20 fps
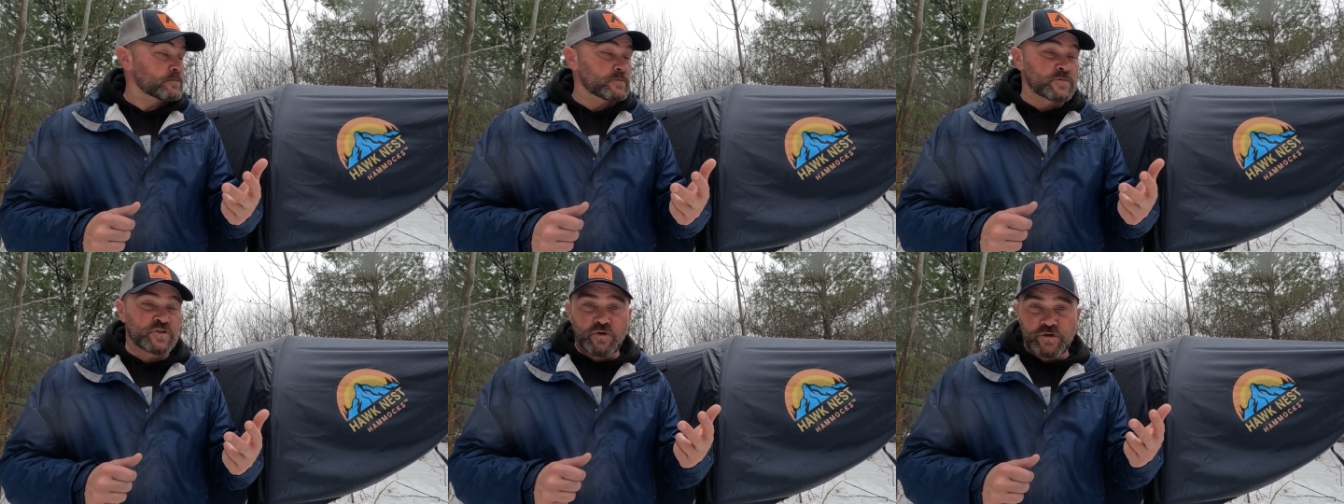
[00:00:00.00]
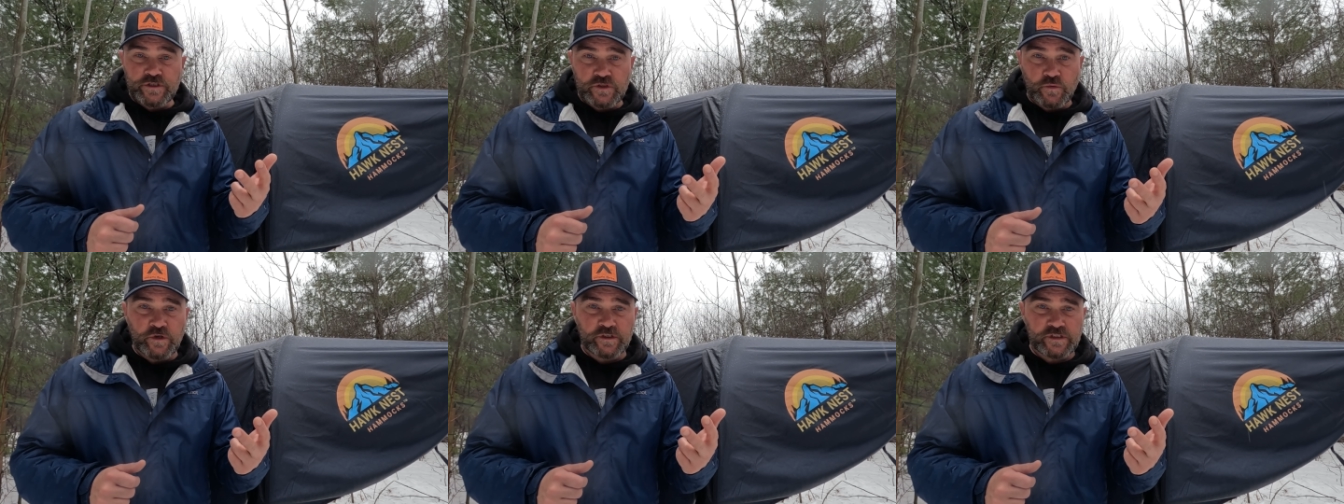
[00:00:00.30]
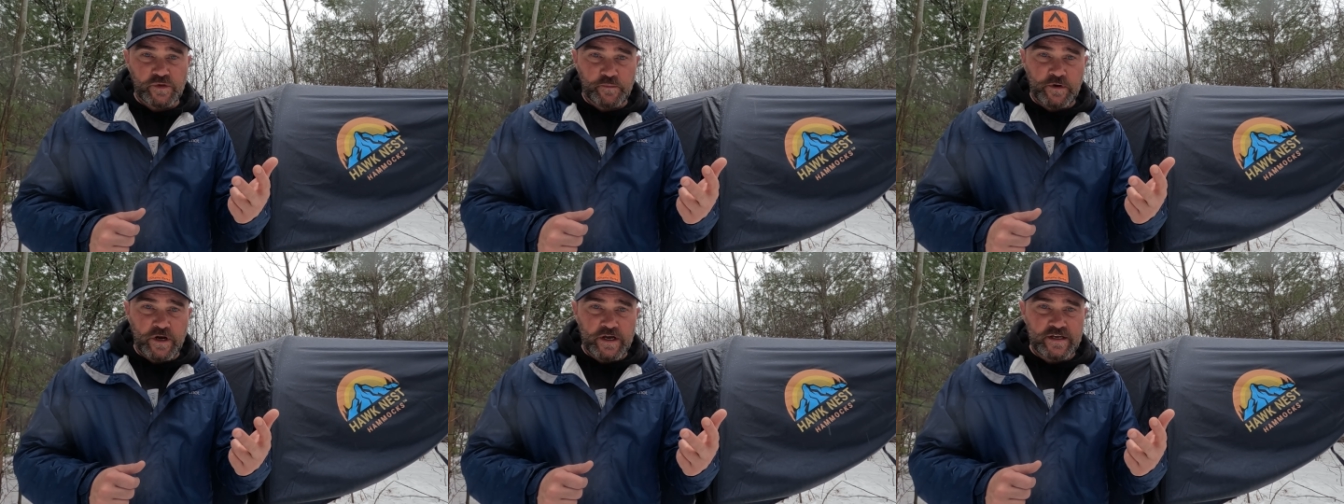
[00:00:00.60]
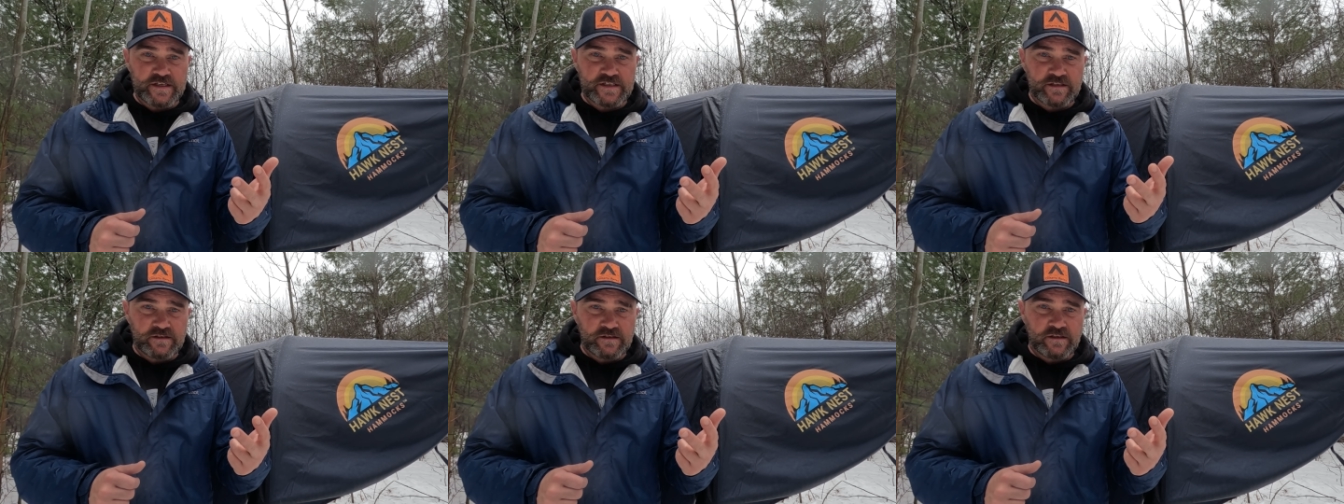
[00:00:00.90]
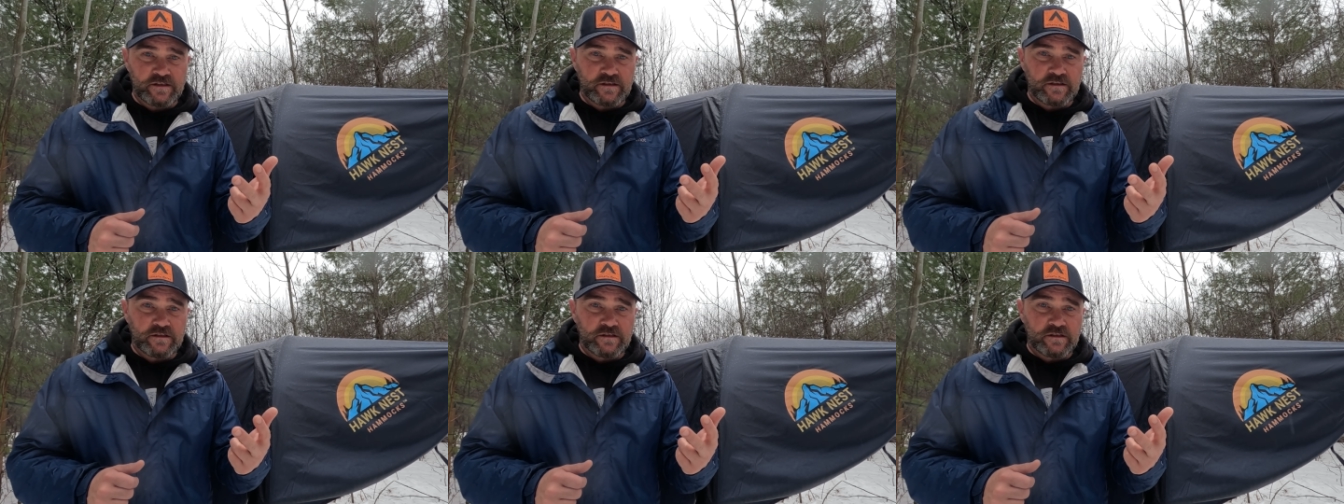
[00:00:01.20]
So is it worth the price?
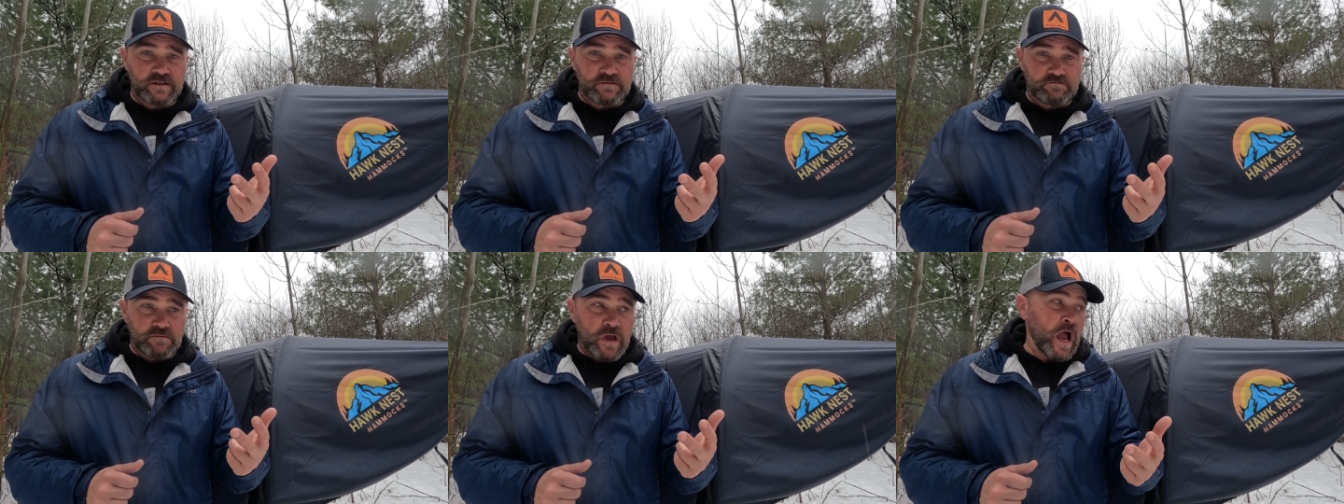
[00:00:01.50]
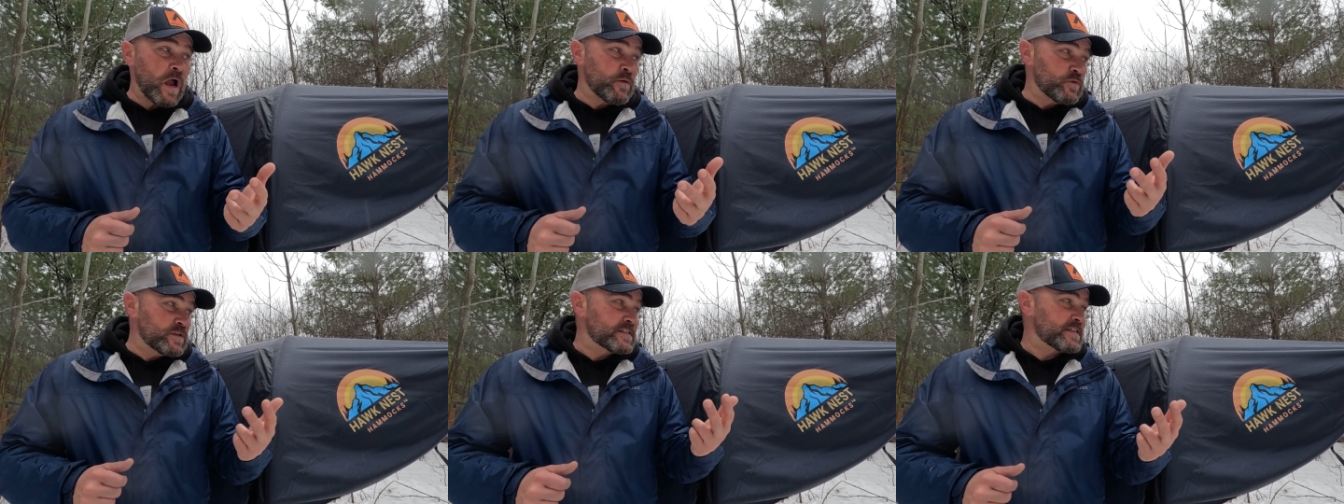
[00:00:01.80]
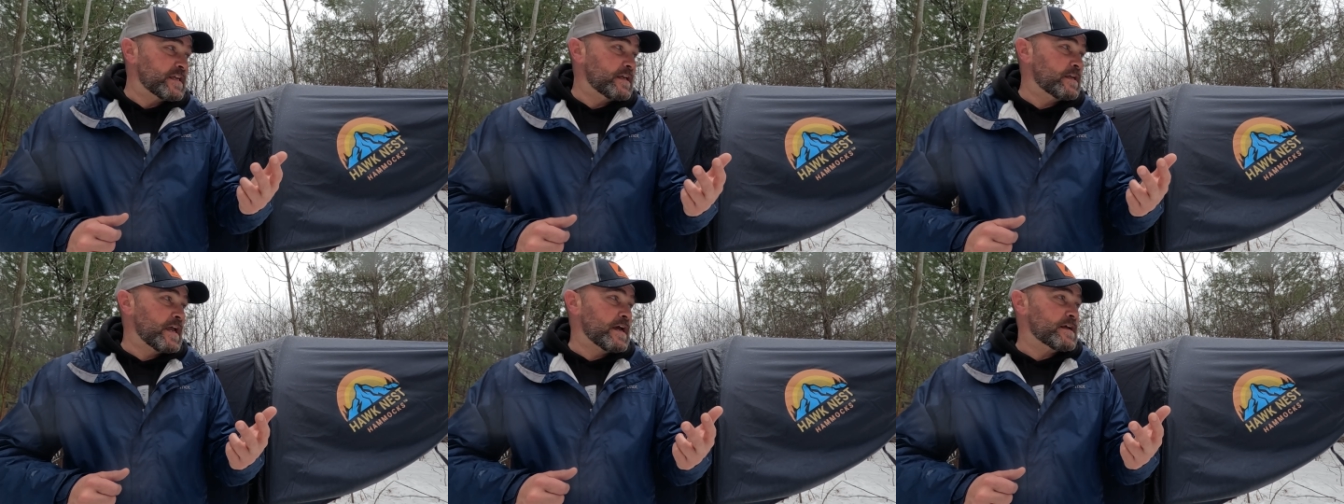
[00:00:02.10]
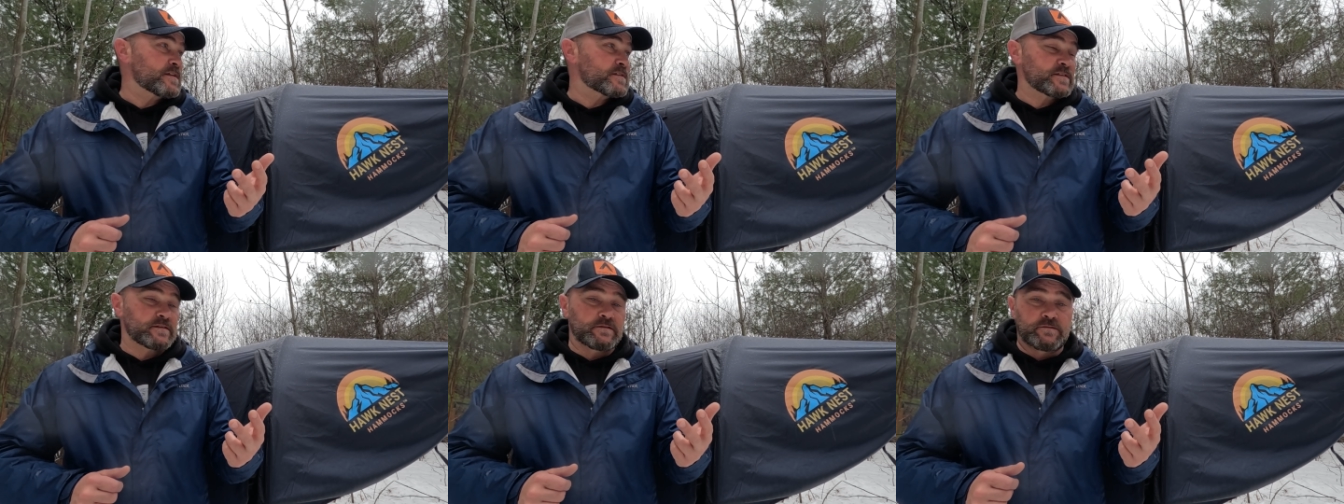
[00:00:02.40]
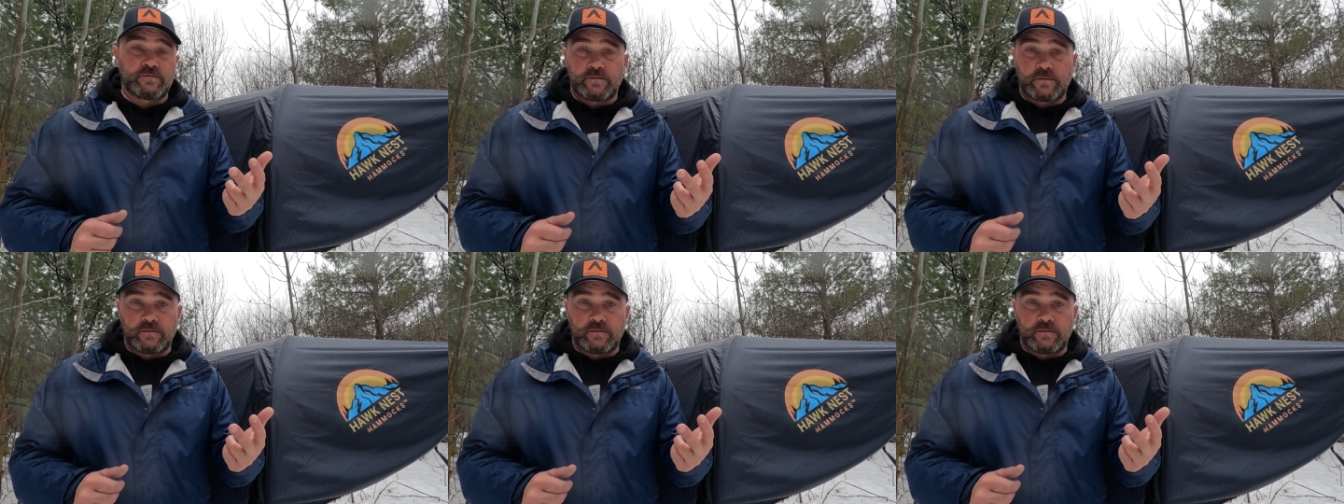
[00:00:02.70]
I would say yes.